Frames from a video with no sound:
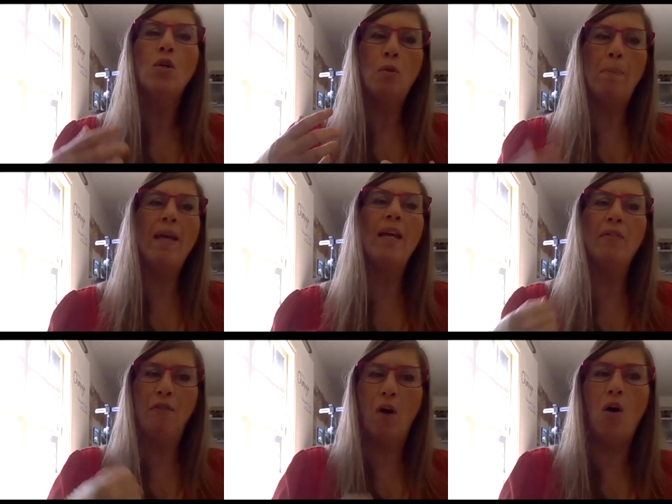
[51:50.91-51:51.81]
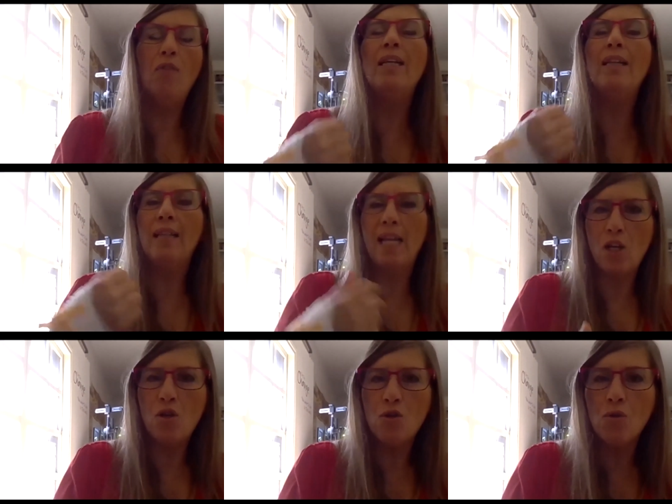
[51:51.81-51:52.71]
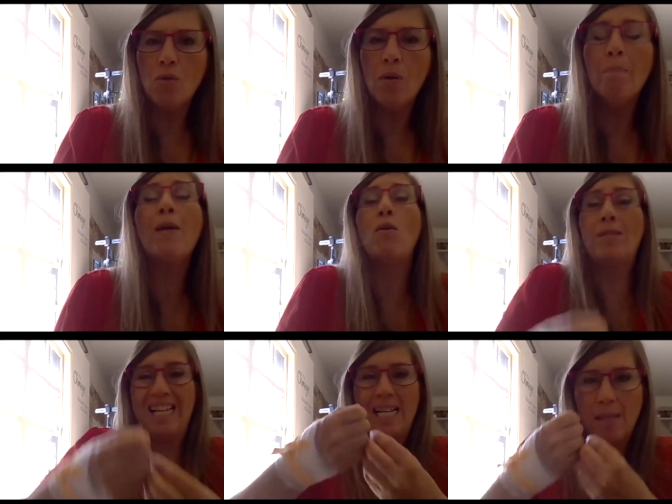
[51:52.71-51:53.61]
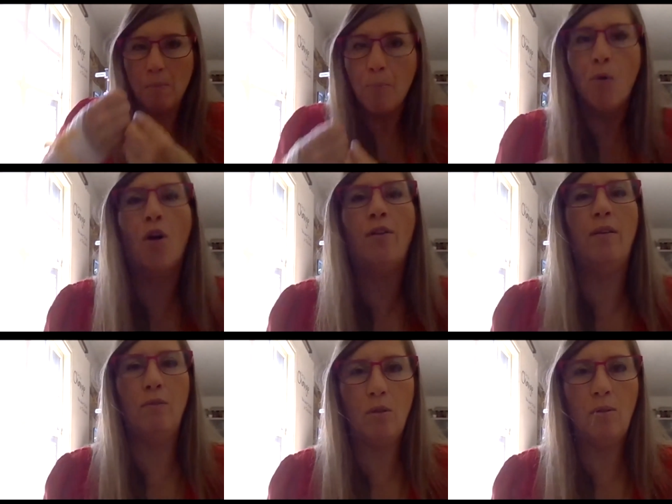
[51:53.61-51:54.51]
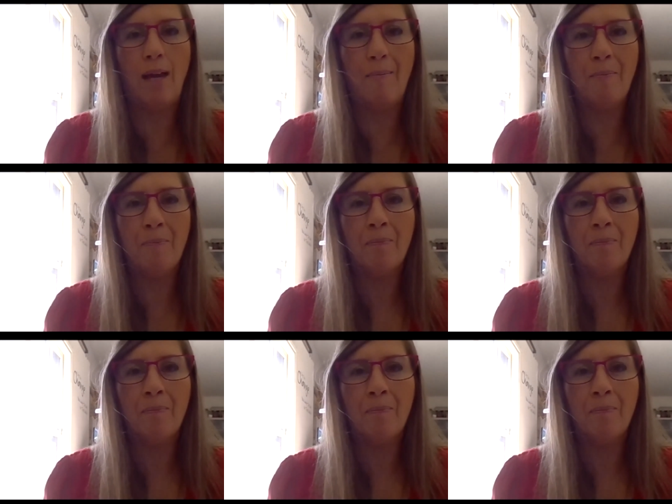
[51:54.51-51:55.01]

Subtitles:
to be involved in the issue because it's important to them,